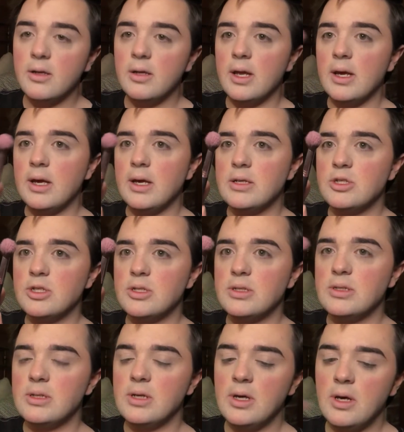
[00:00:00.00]
Like, it's
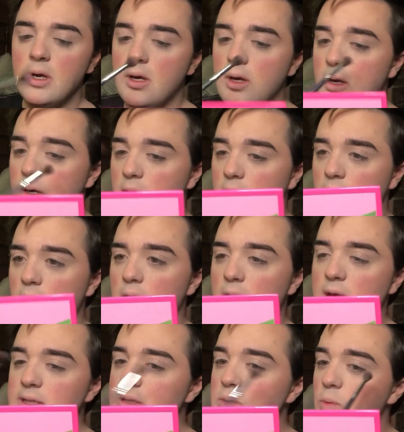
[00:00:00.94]
just a
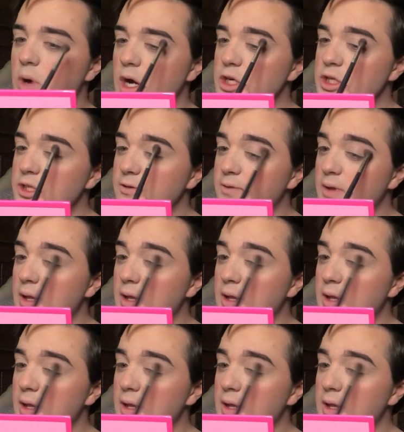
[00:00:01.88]
nice wash of